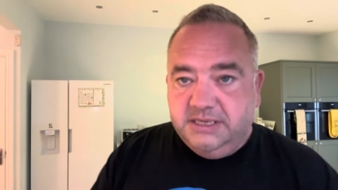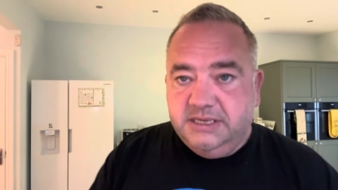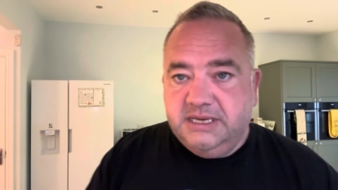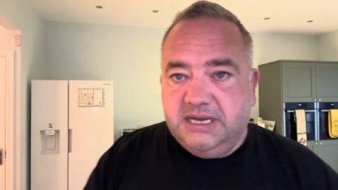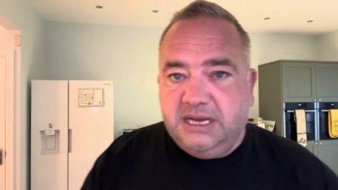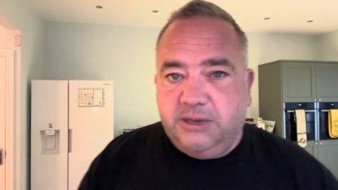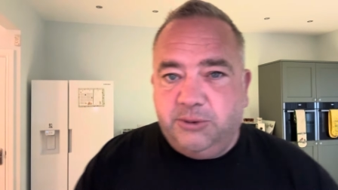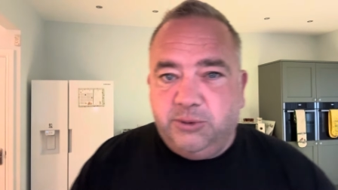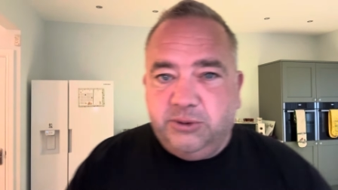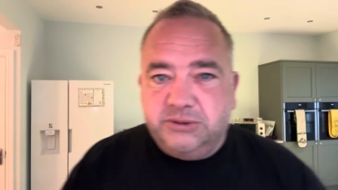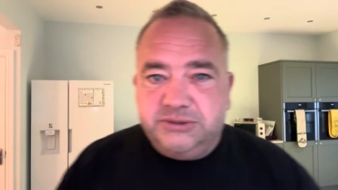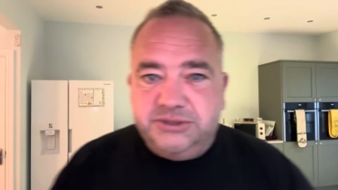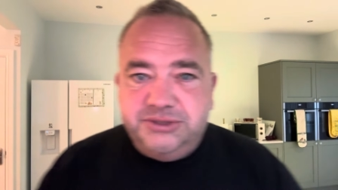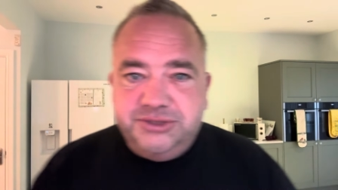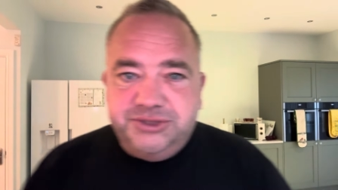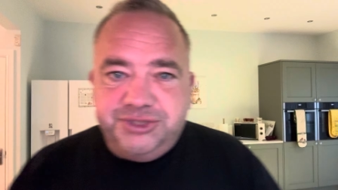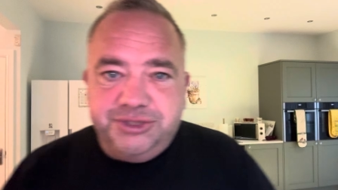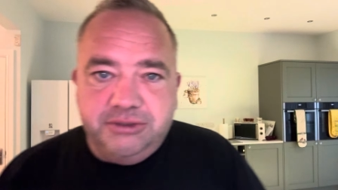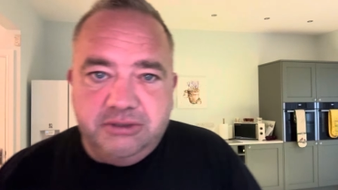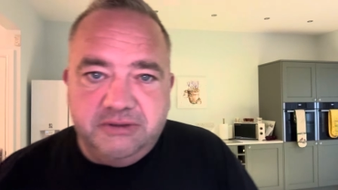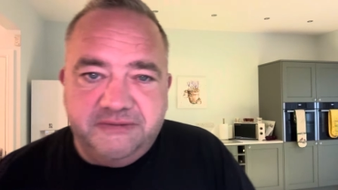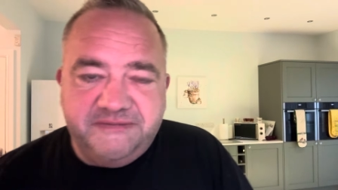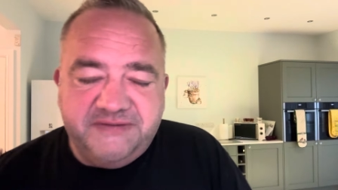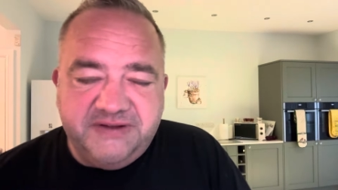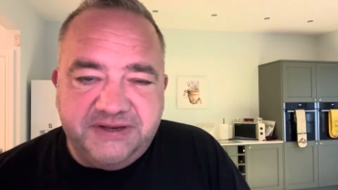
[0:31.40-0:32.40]
I wasn't
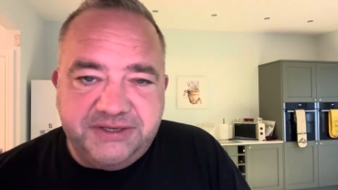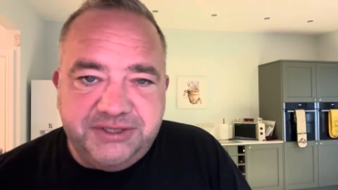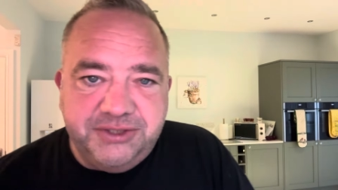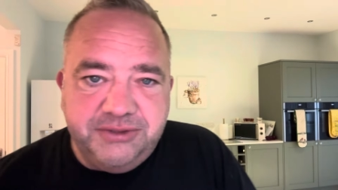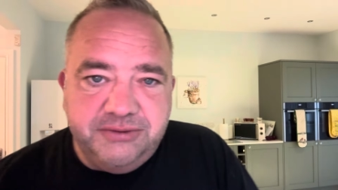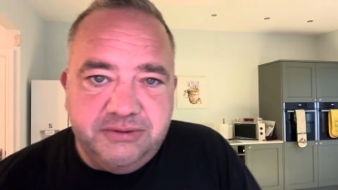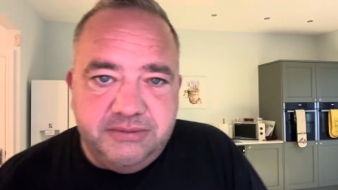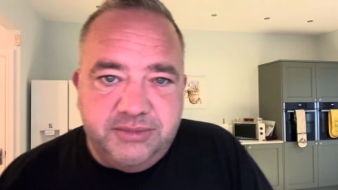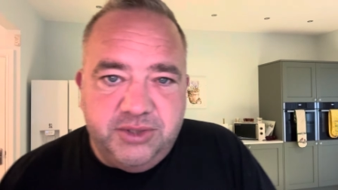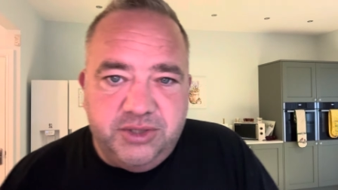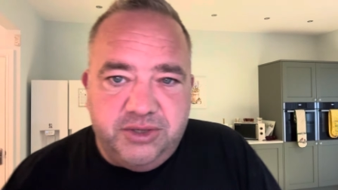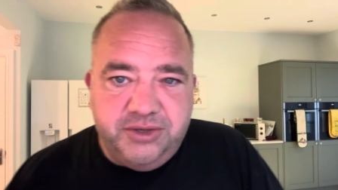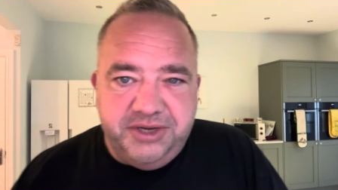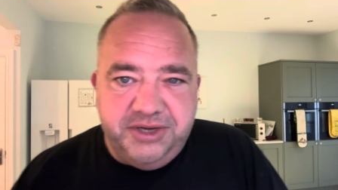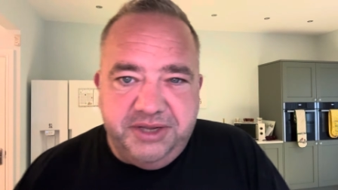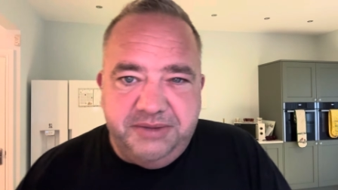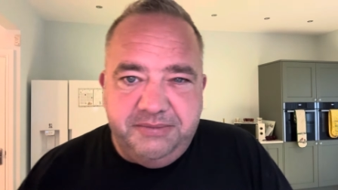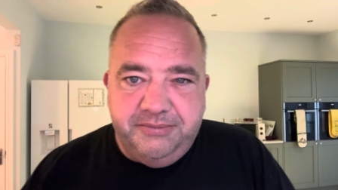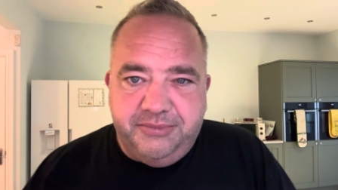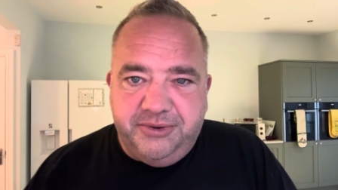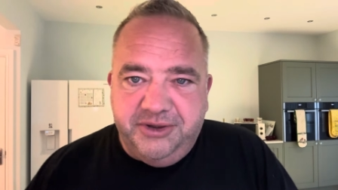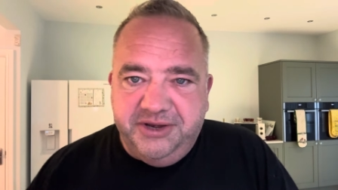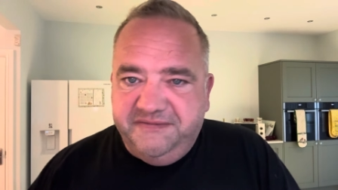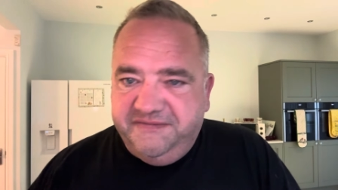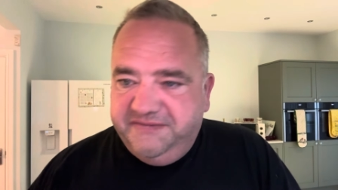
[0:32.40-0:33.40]
sure if I'd do a morning
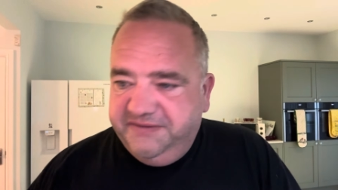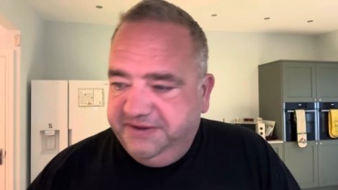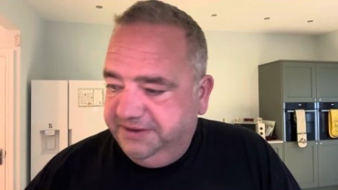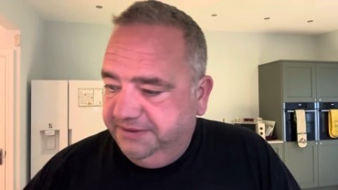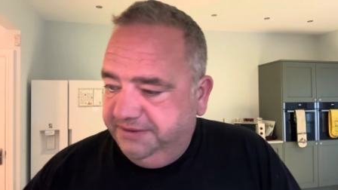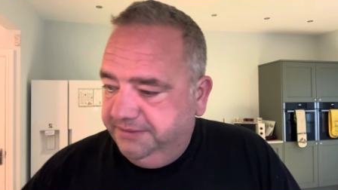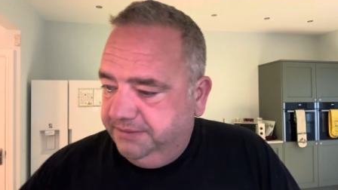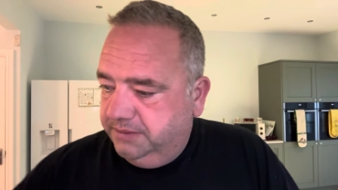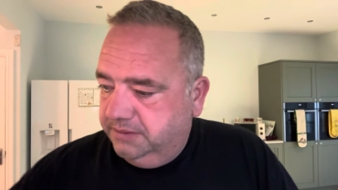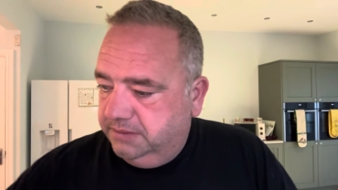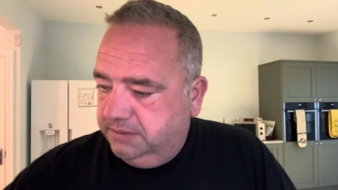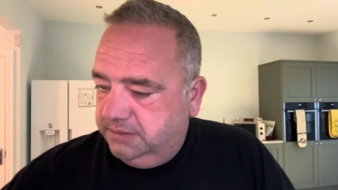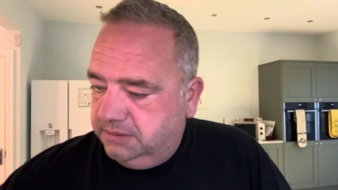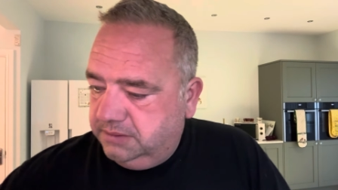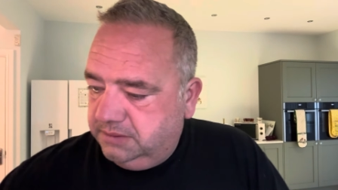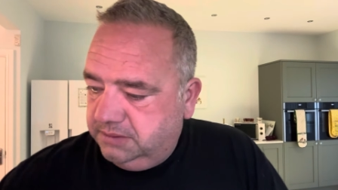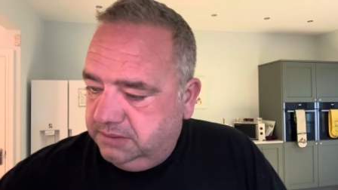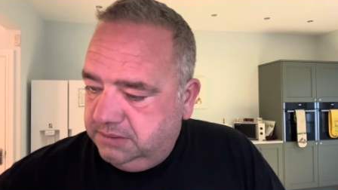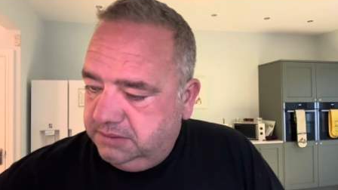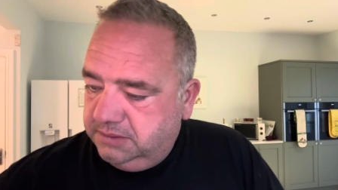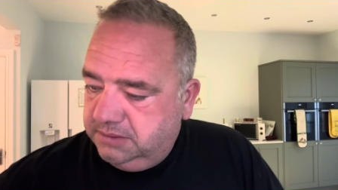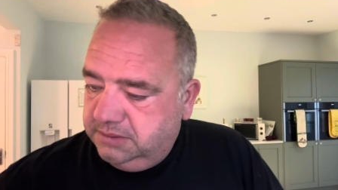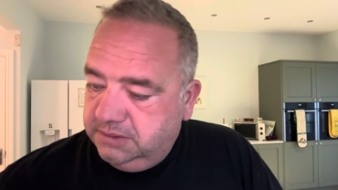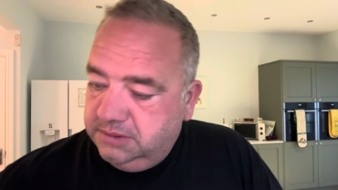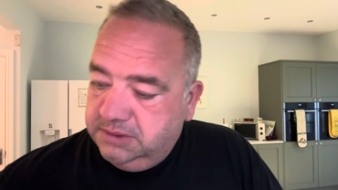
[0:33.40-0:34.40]
briefing,
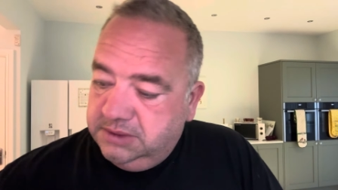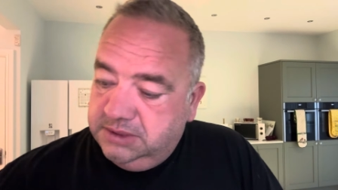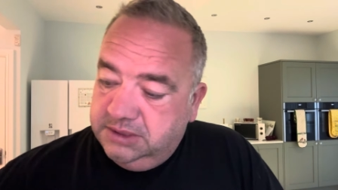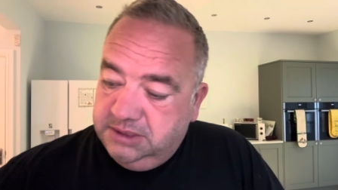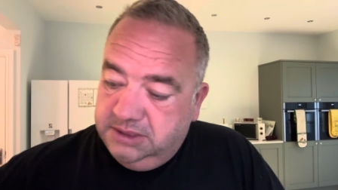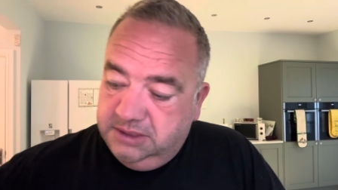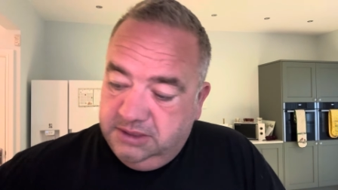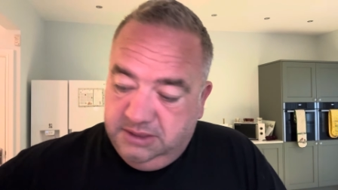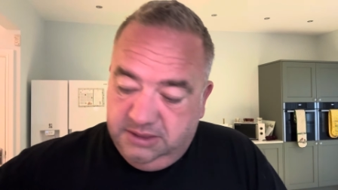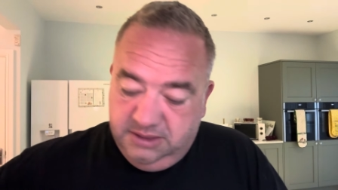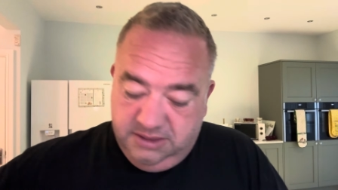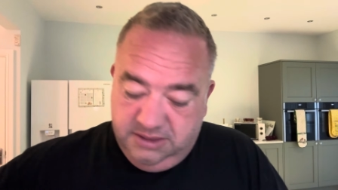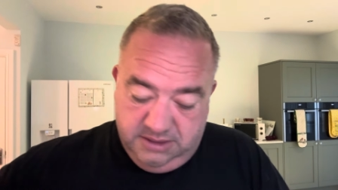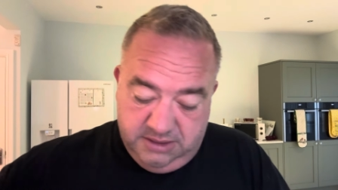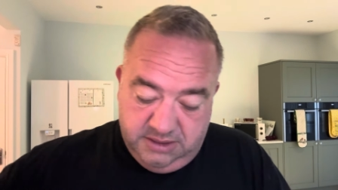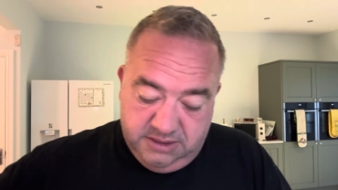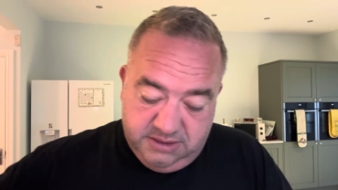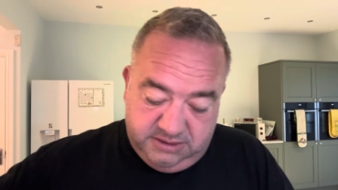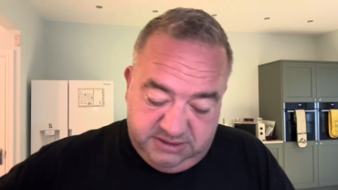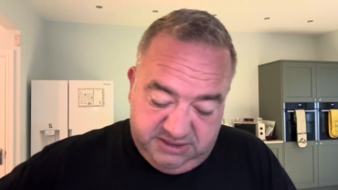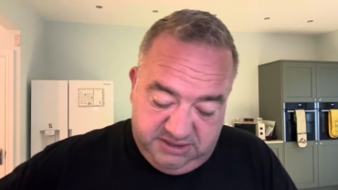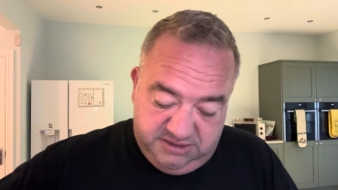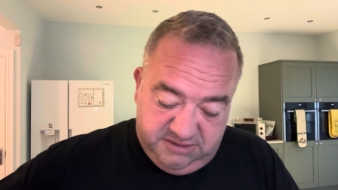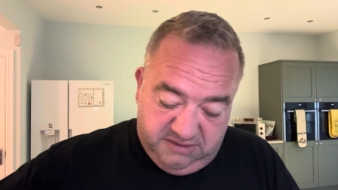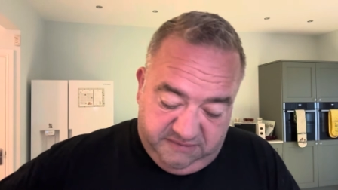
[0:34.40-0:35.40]

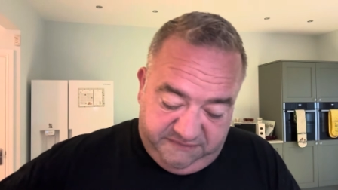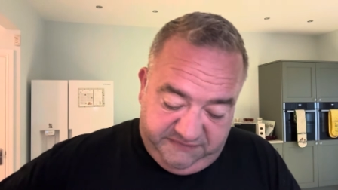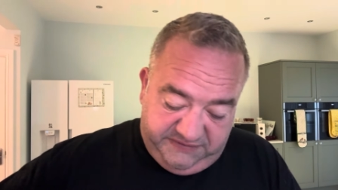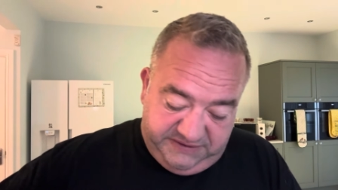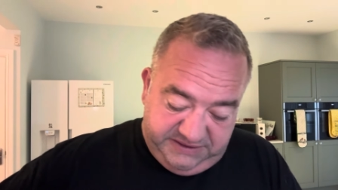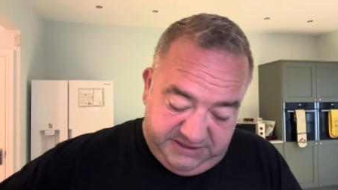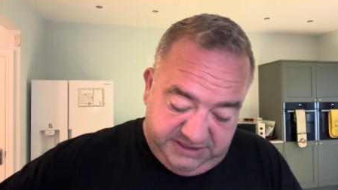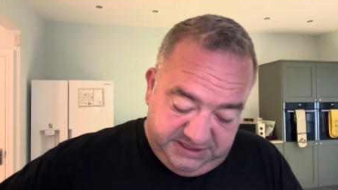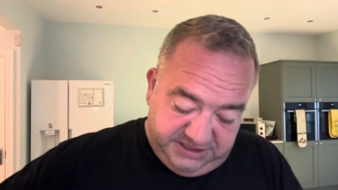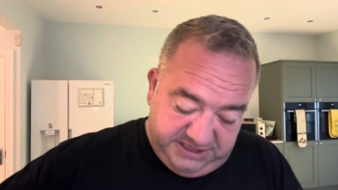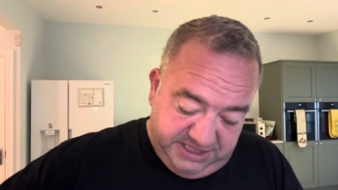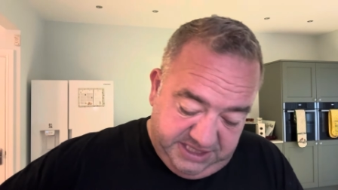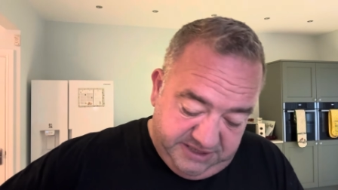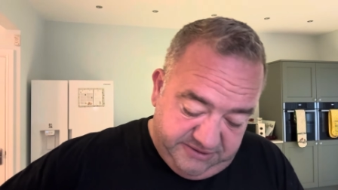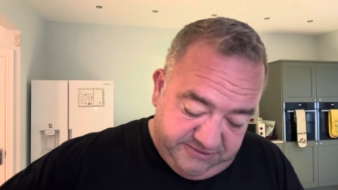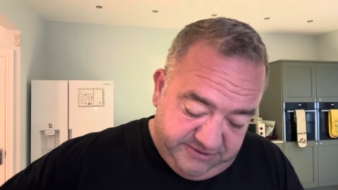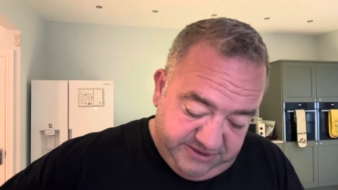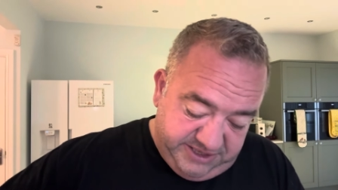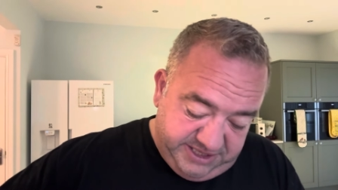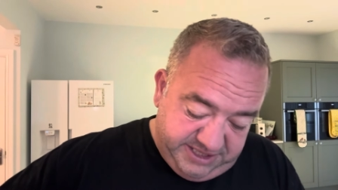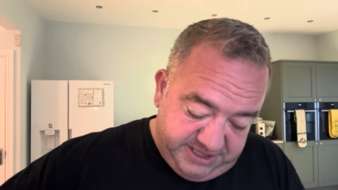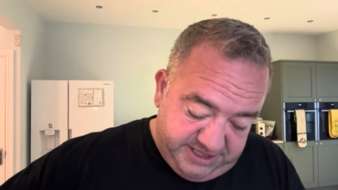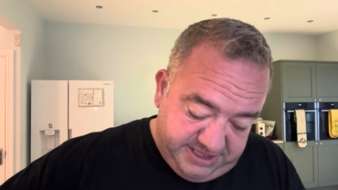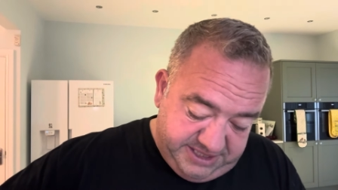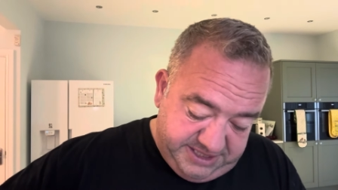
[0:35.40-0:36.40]
because there's nothing to say
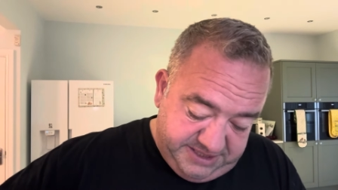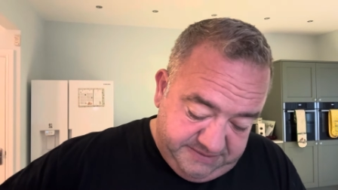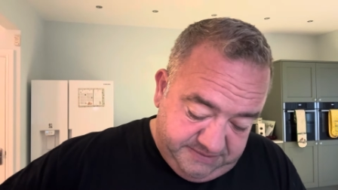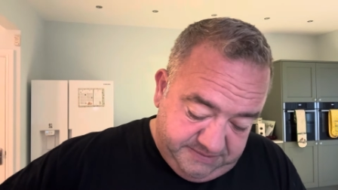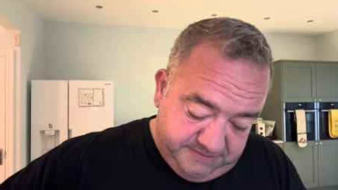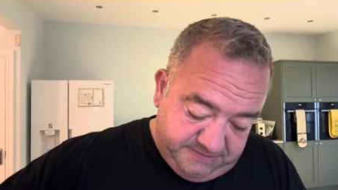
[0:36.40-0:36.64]
really.